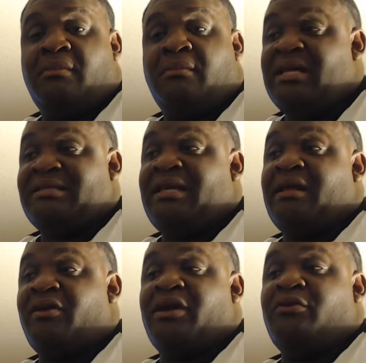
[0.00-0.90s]
That's it.
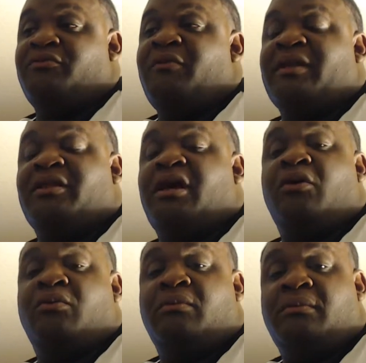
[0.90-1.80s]
All you have to do is rewrite the
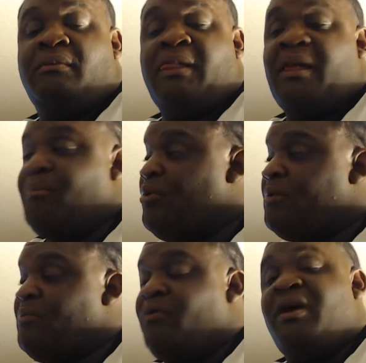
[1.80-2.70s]
code and
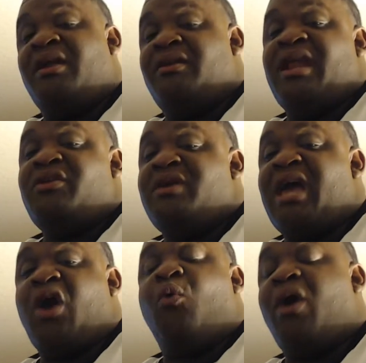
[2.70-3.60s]
port them over. Now you
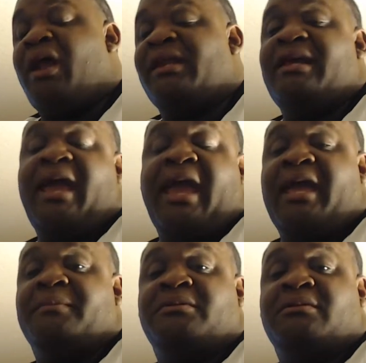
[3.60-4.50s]
got quality
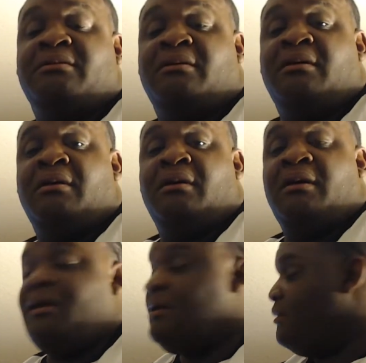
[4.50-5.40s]
games.
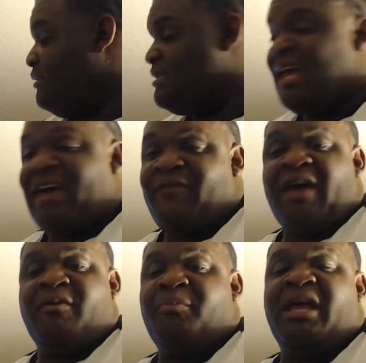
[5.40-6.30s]
This
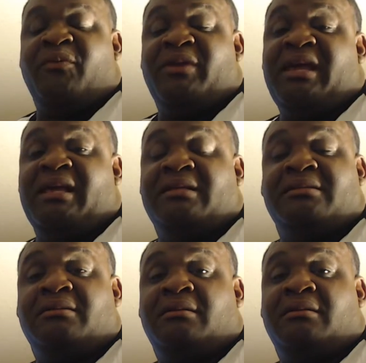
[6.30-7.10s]
i5 will play it with ease.